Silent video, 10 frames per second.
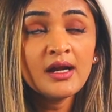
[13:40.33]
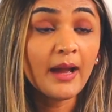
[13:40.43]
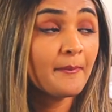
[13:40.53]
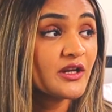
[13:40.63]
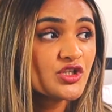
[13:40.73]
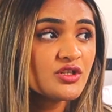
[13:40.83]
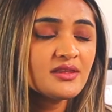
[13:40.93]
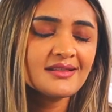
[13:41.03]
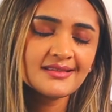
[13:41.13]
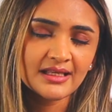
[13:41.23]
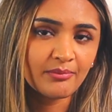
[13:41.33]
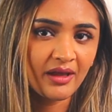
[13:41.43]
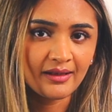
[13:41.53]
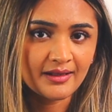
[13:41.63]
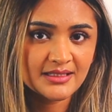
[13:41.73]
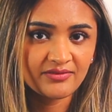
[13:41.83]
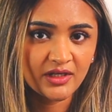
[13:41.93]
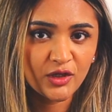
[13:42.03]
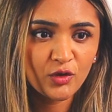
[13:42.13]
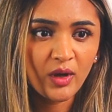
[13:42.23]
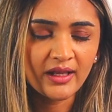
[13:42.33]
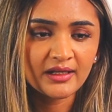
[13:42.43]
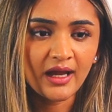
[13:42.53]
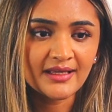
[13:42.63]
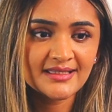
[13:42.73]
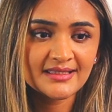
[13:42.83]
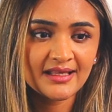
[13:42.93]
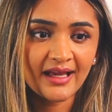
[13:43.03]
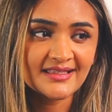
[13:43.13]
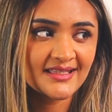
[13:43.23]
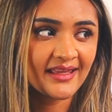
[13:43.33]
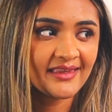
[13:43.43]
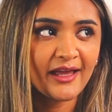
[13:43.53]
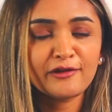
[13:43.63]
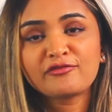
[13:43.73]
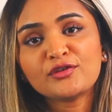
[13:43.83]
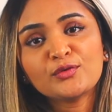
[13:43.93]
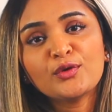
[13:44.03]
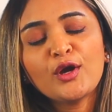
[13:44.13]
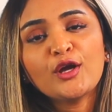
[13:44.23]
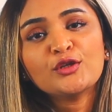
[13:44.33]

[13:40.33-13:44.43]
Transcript: I mentioned this in my last video, and I said that if you